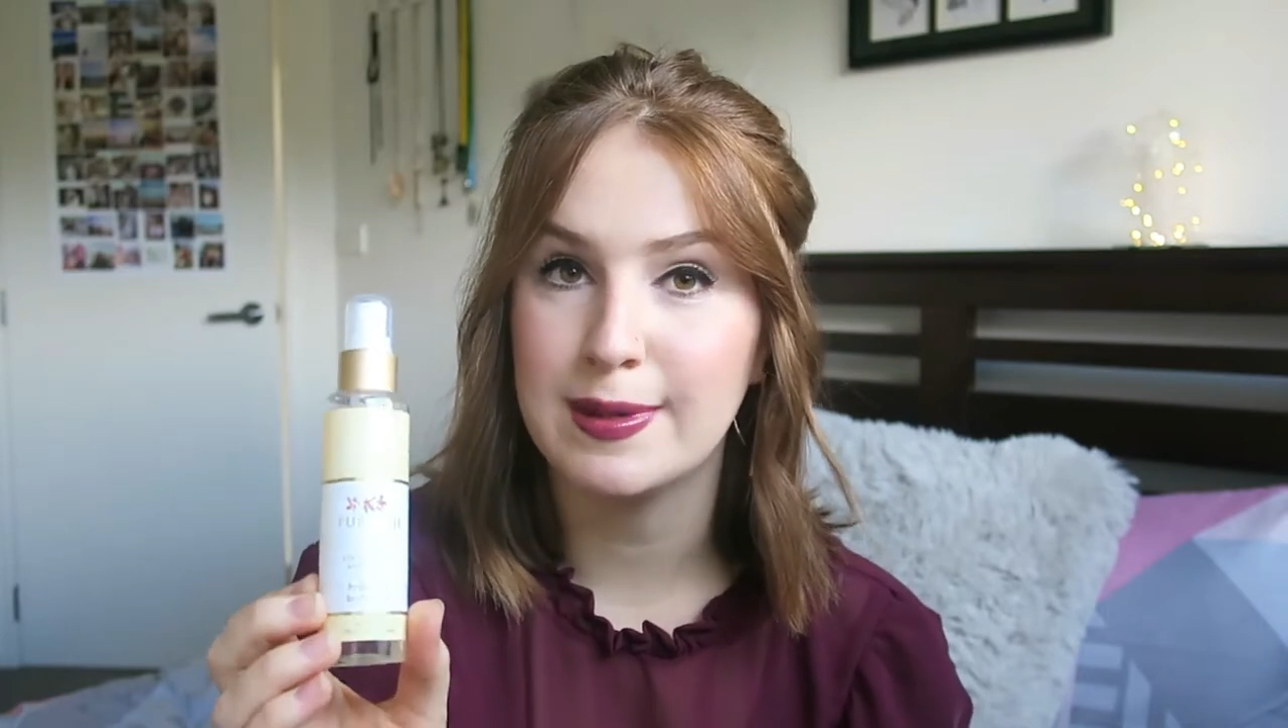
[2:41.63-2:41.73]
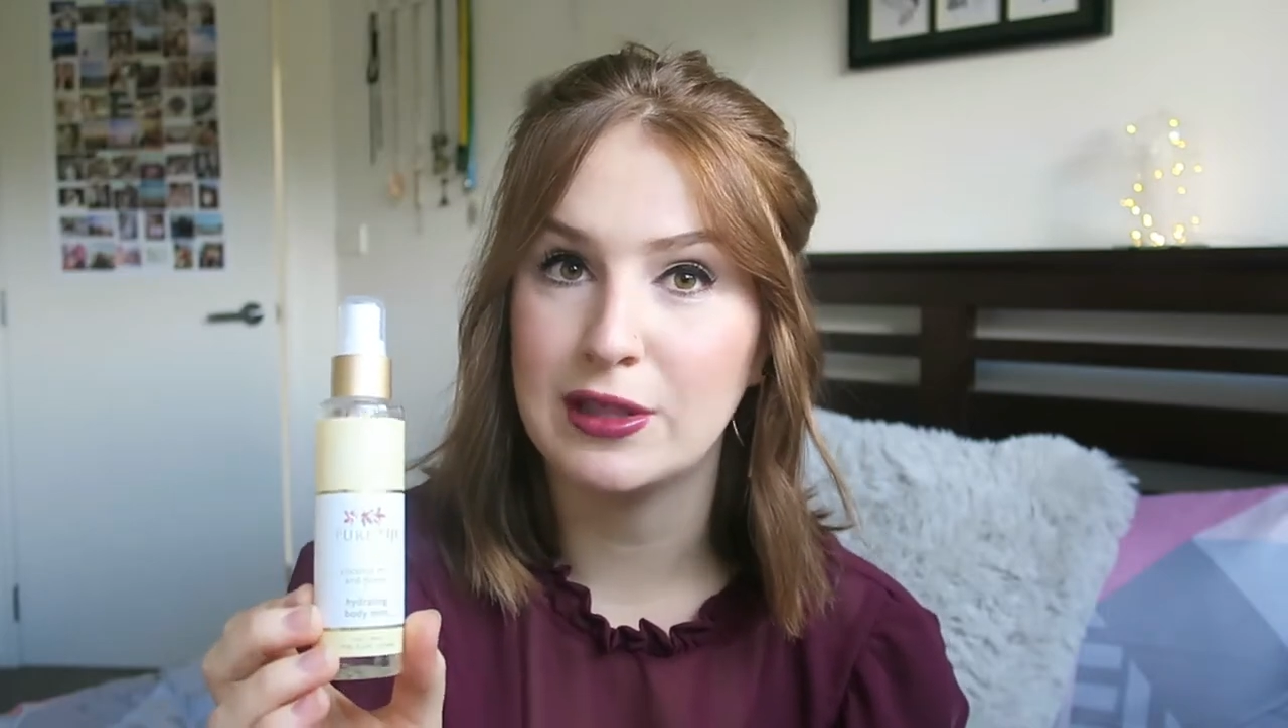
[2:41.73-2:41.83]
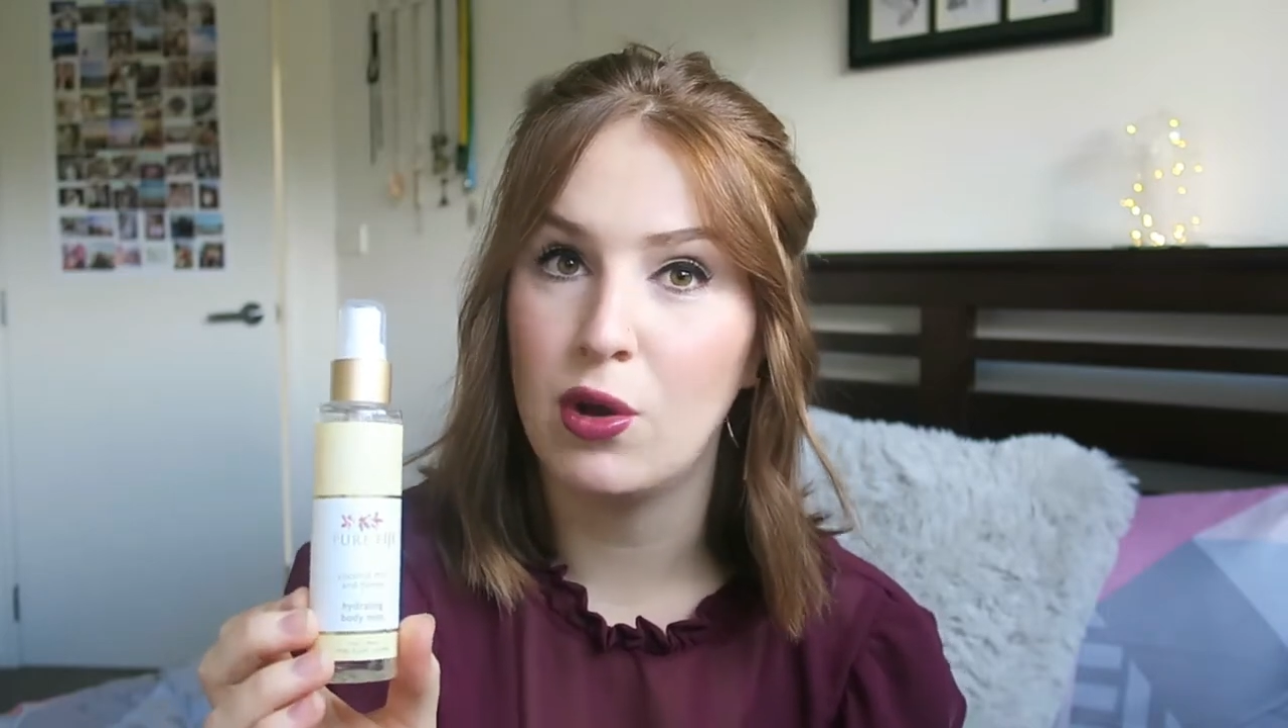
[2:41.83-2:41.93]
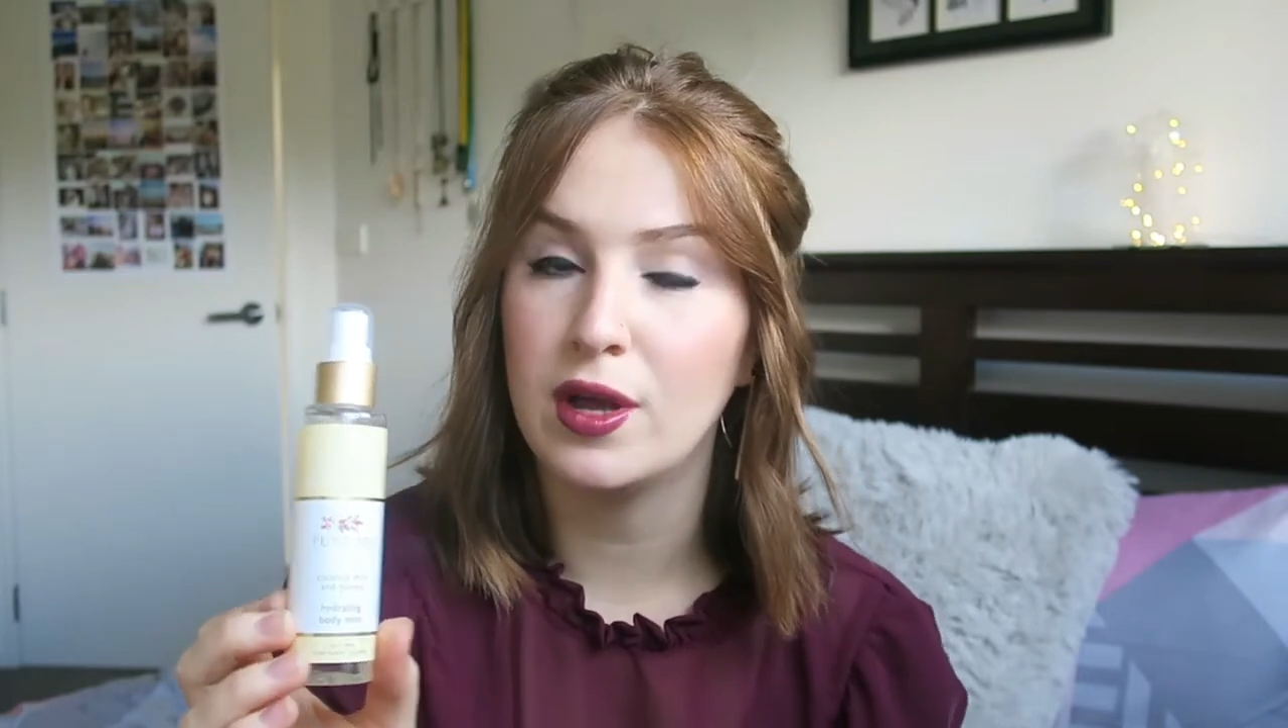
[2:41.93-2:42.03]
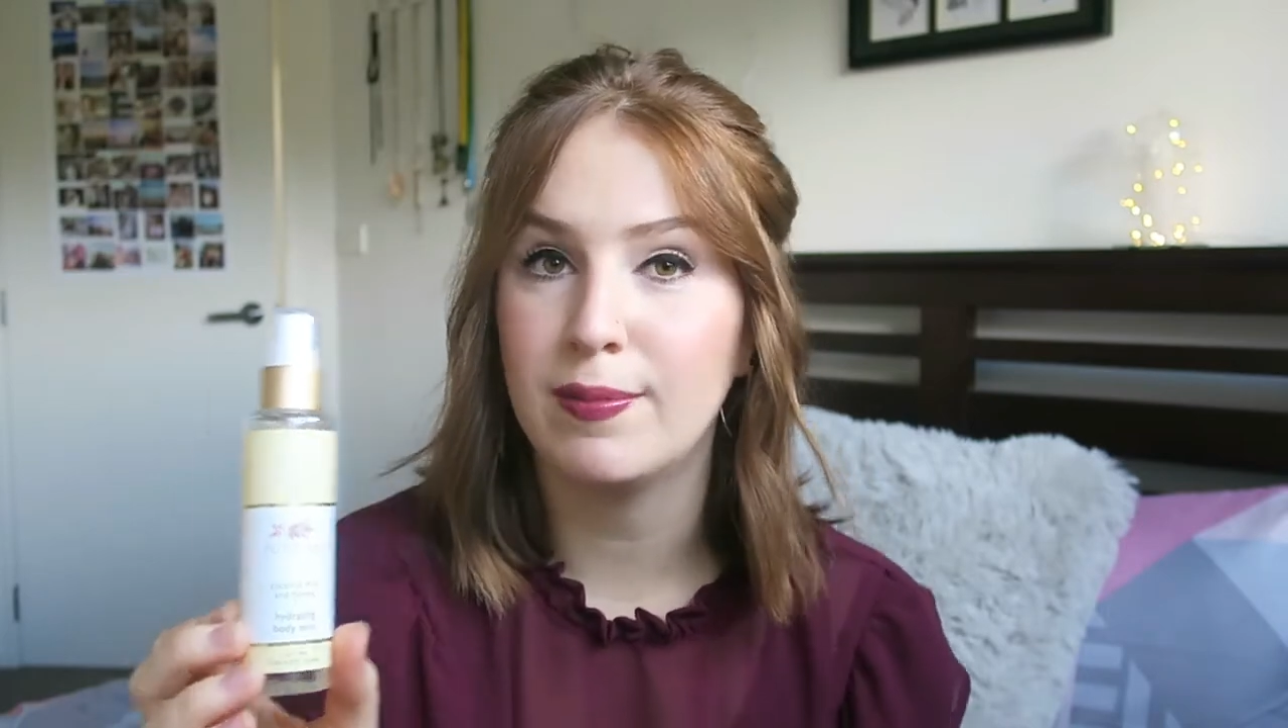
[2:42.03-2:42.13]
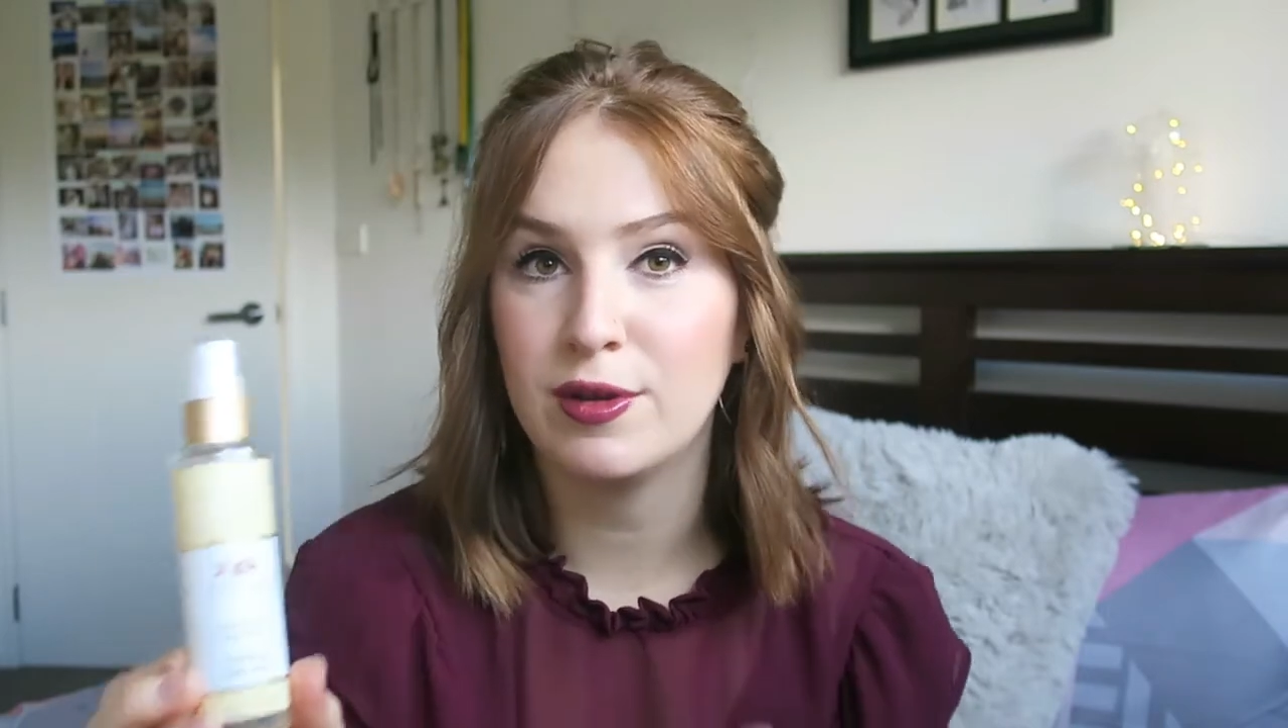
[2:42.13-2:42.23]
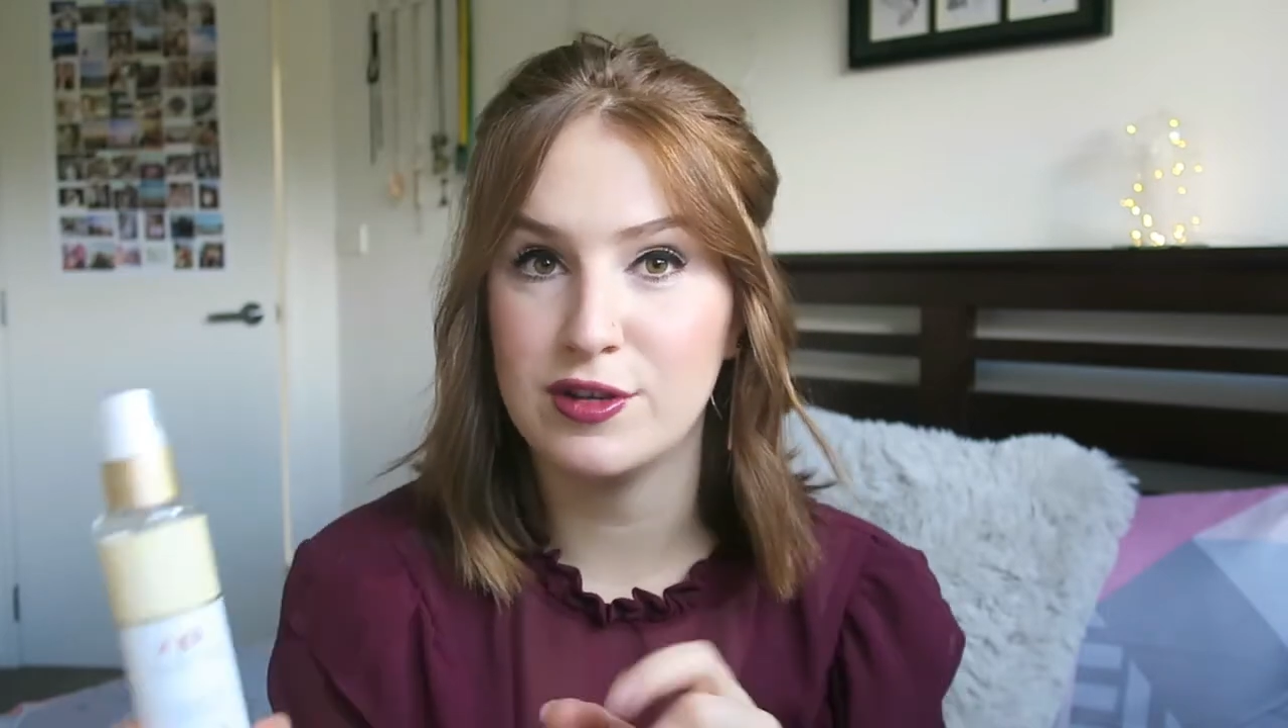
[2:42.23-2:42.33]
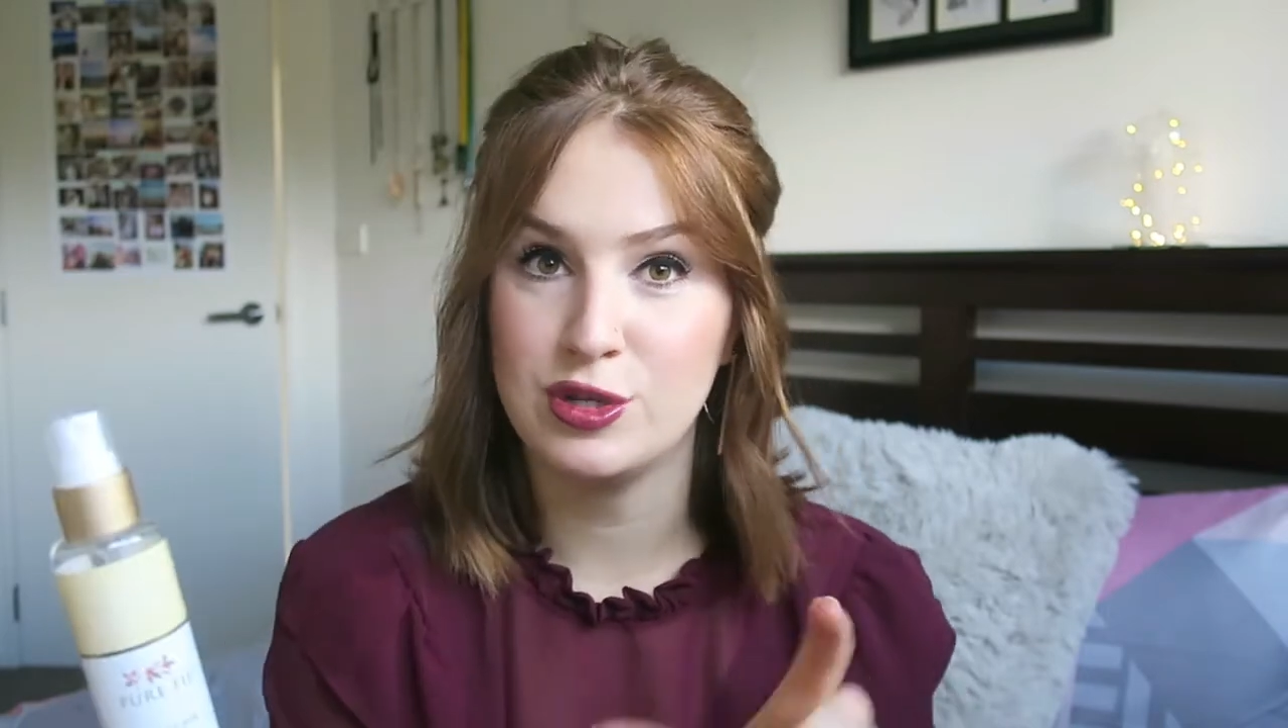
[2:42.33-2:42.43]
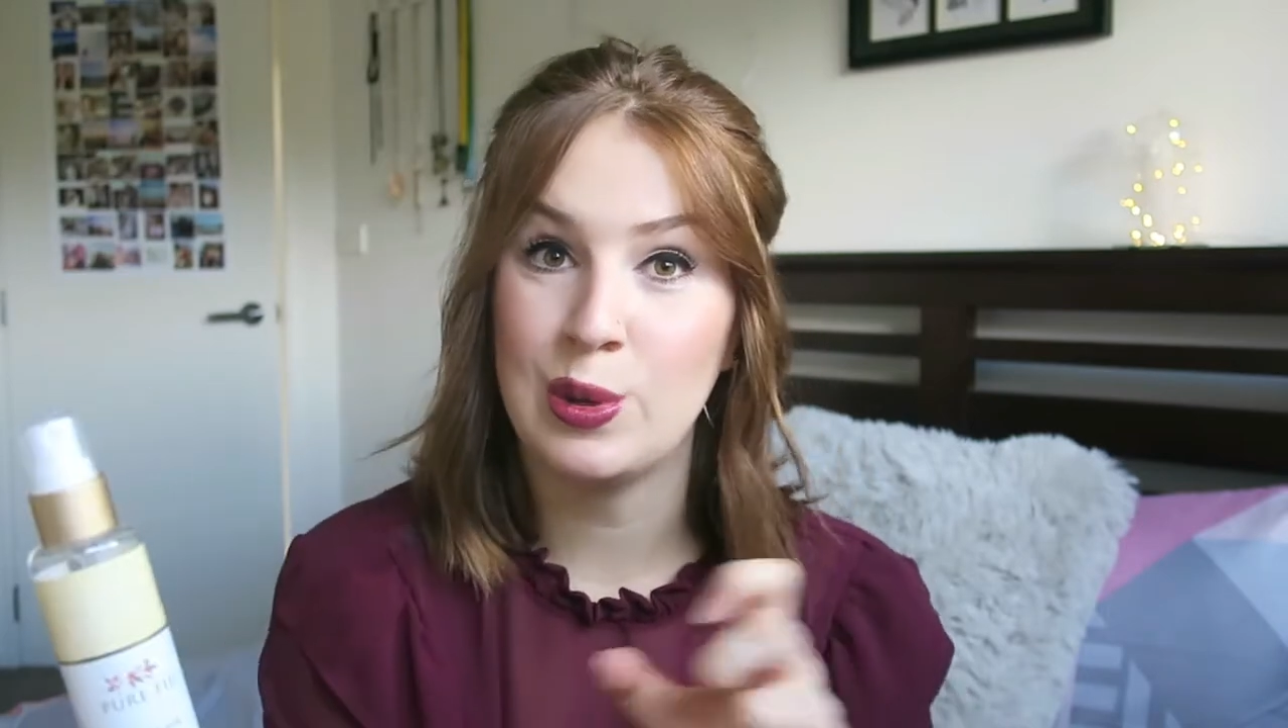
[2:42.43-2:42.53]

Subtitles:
a bit longer because